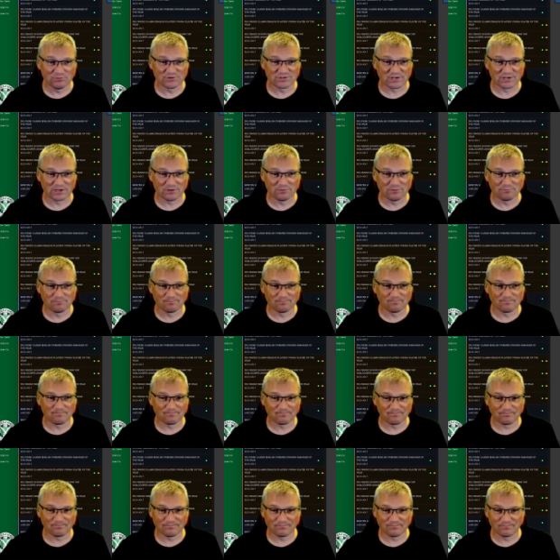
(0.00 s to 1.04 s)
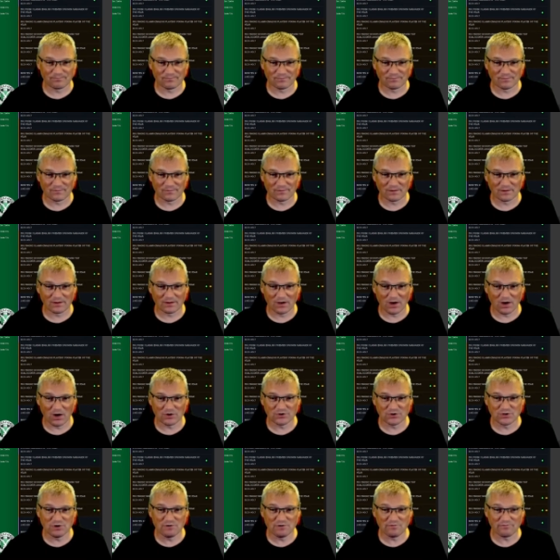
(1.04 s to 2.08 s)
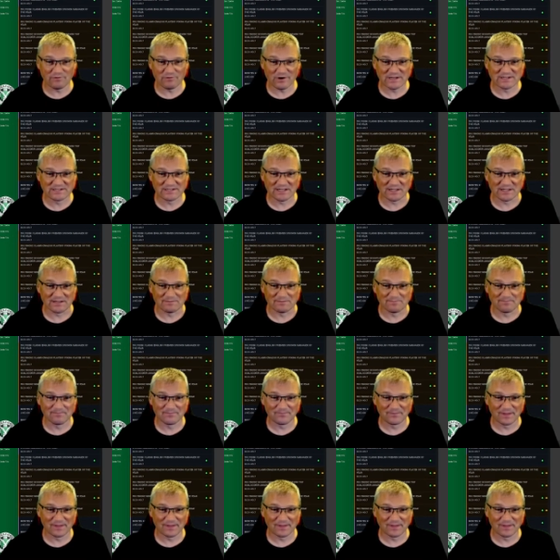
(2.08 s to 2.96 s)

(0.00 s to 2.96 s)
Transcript: also, our youth rating.